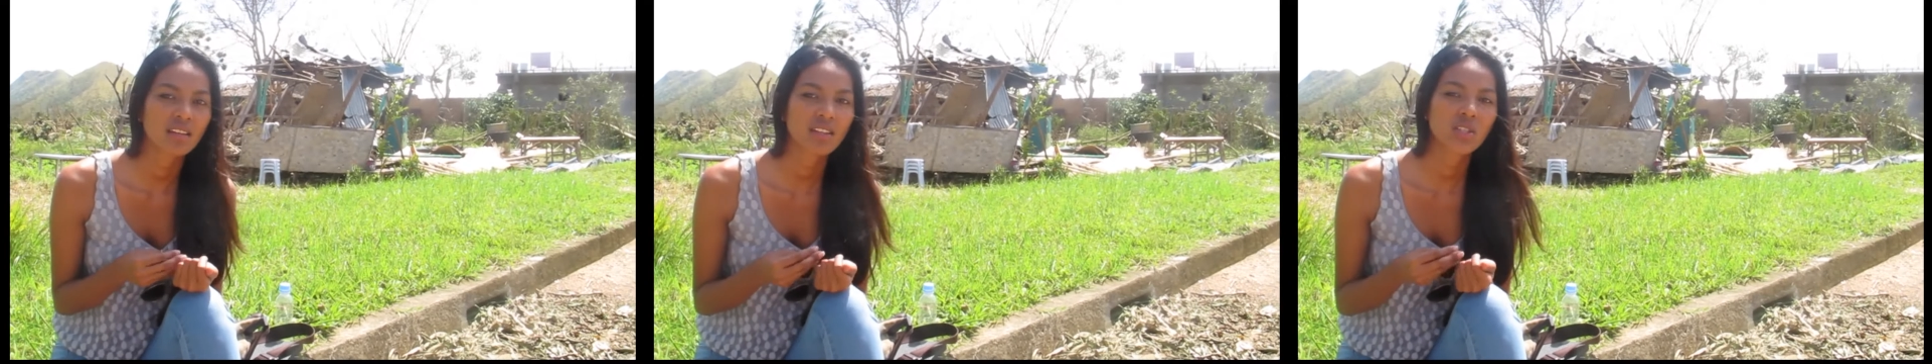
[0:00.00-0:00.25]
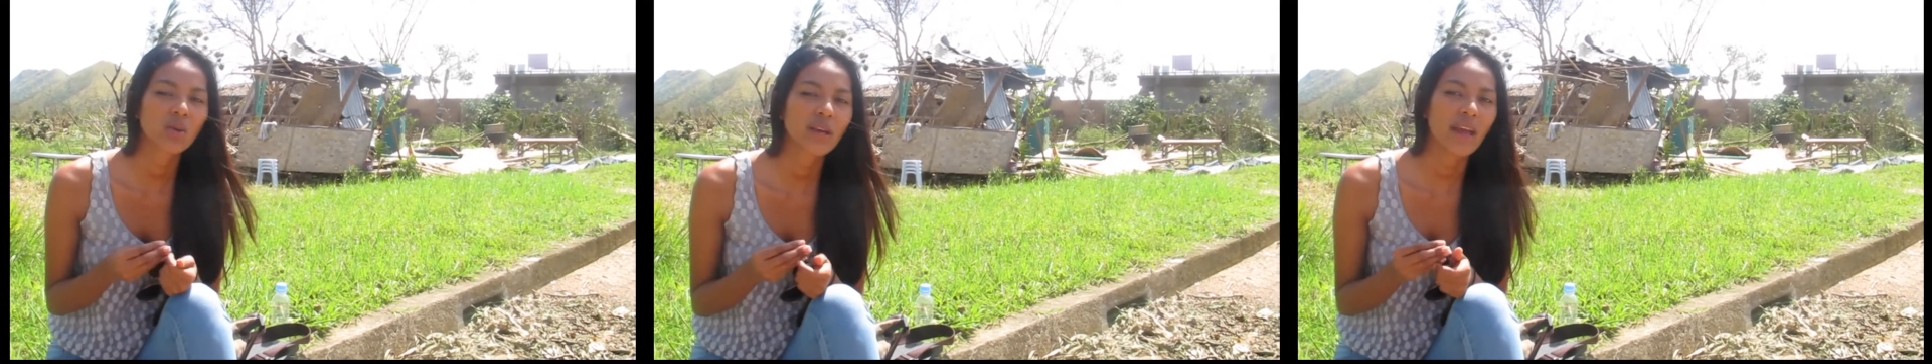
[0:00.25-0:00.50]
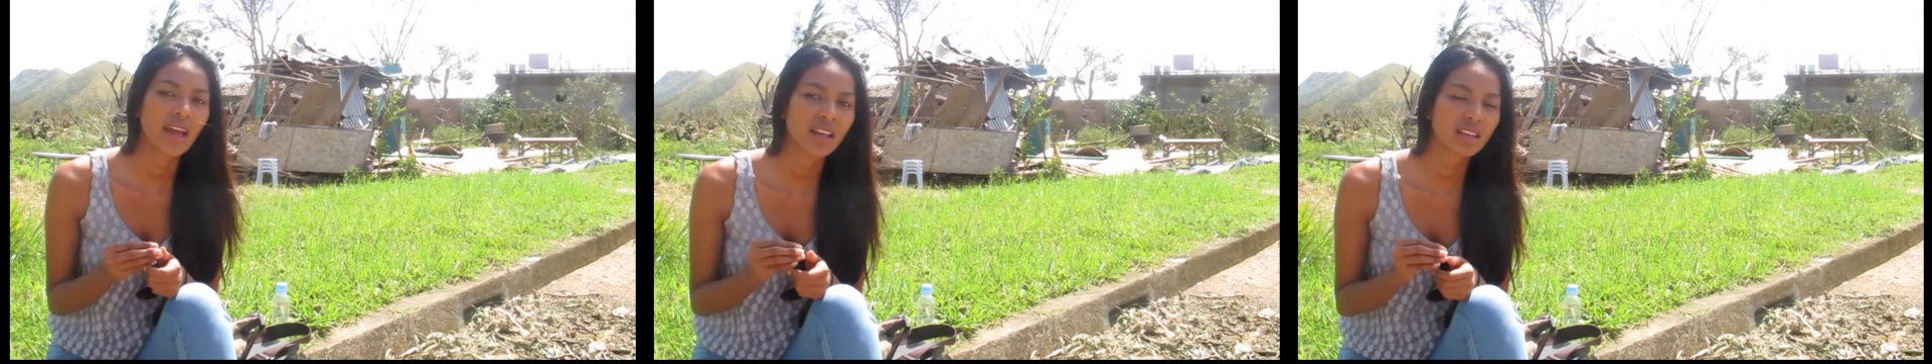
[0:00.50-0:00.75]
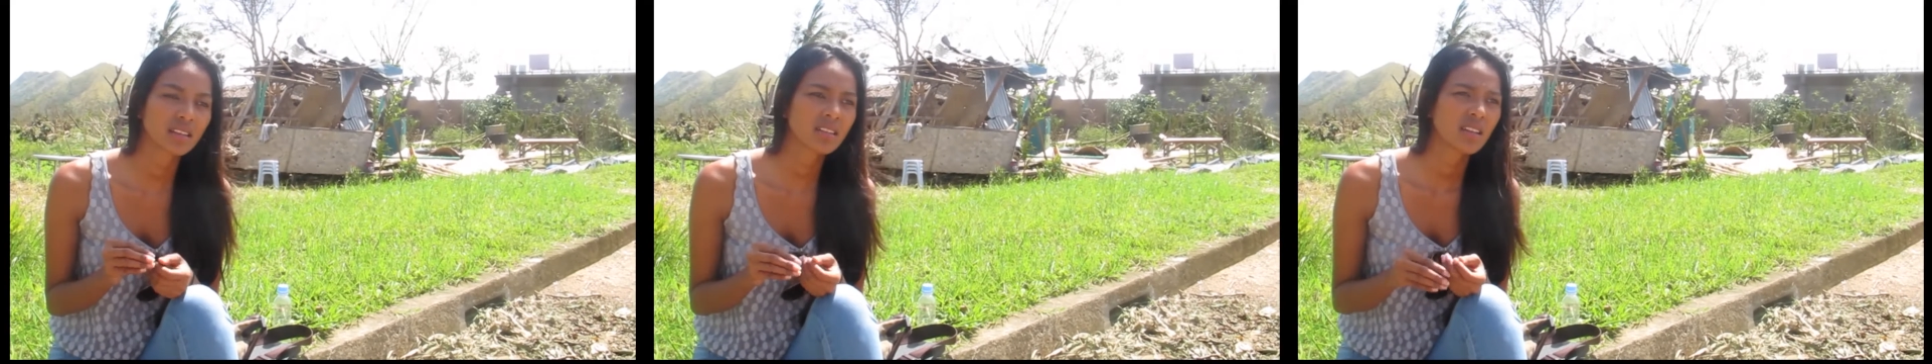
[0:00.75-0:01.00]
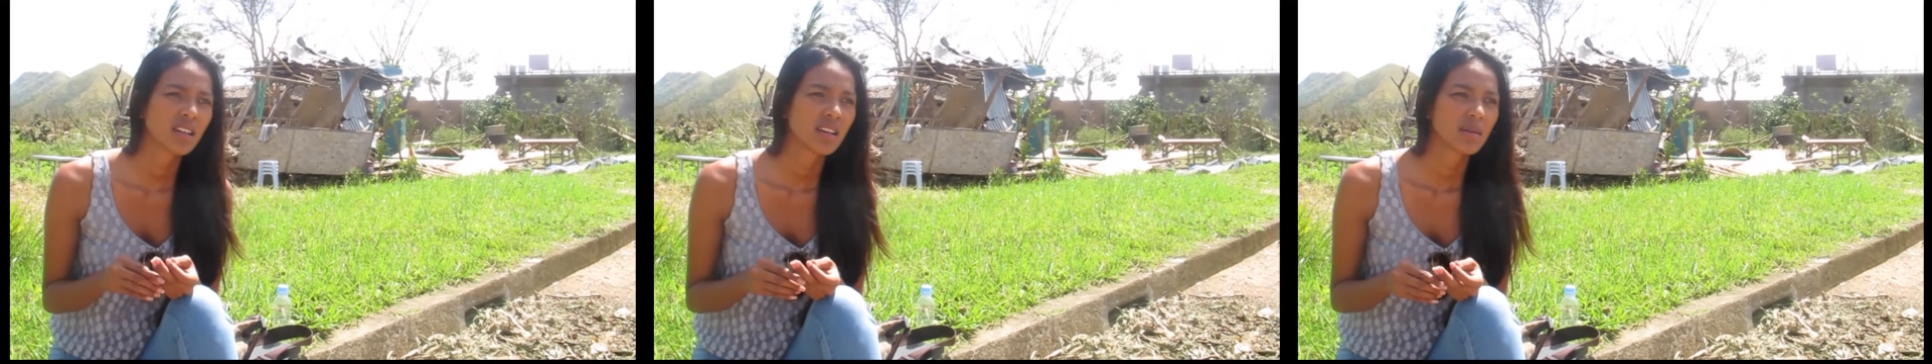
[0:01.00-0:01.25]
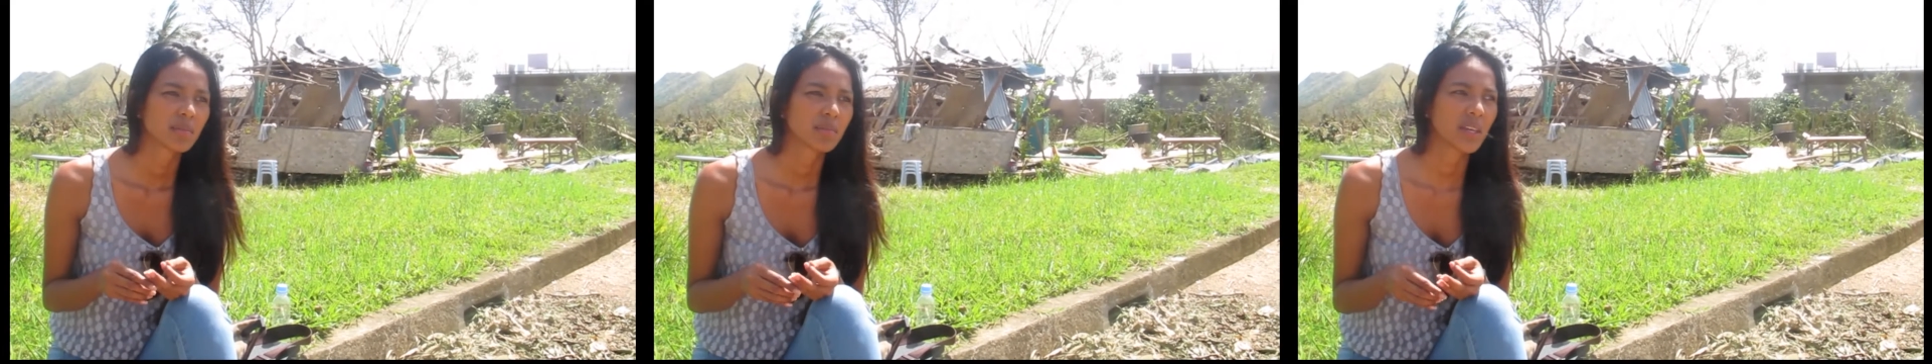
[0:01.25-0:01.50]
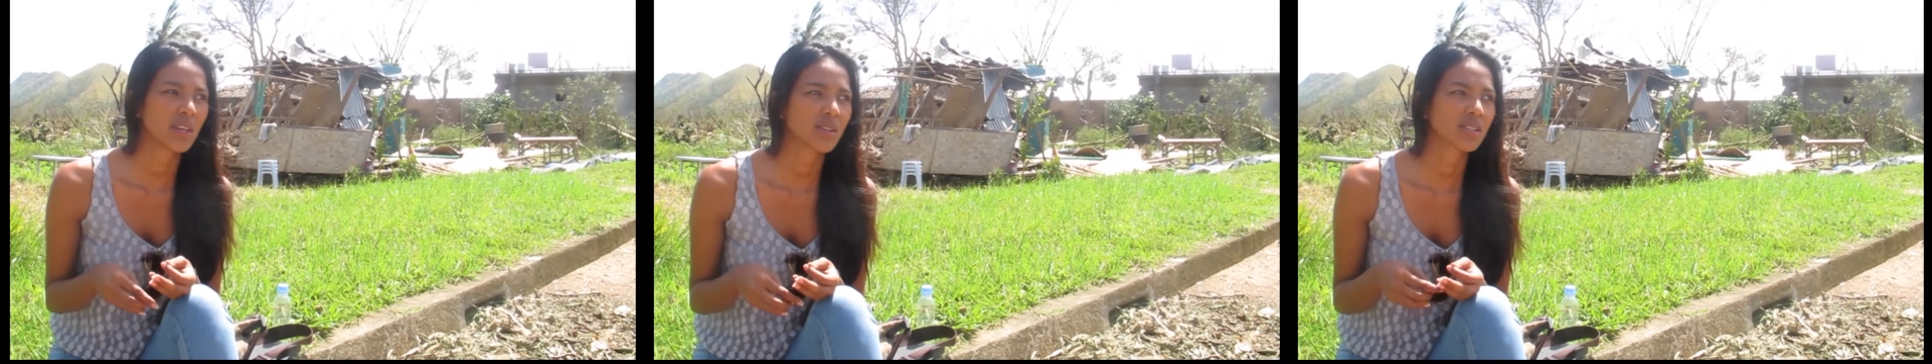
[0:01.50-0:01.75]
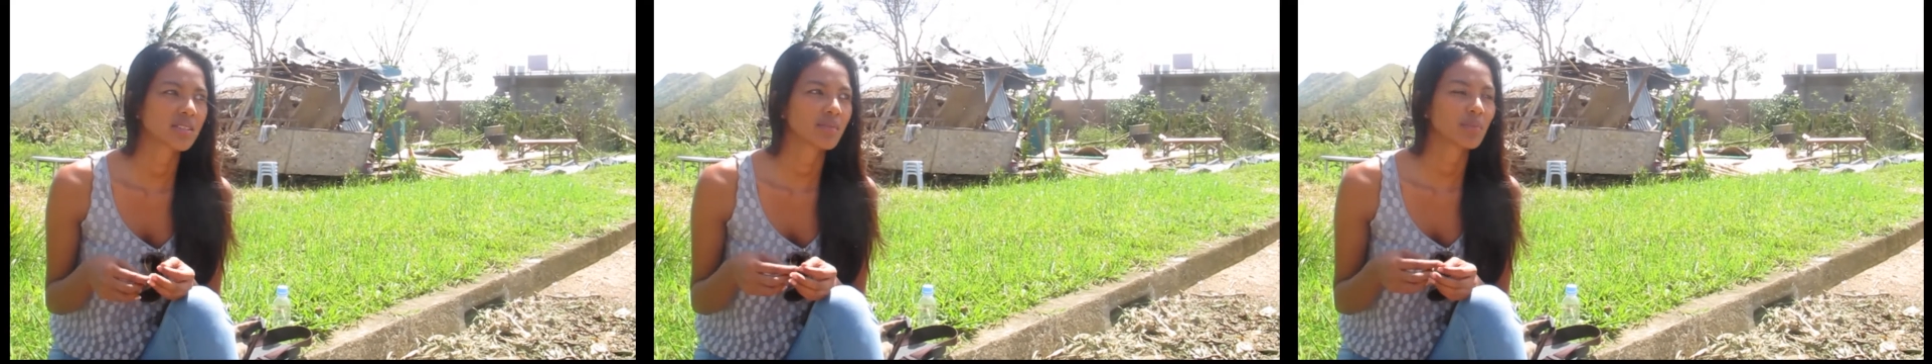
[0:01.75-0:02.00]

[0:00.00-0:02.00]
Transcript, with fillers: that you can because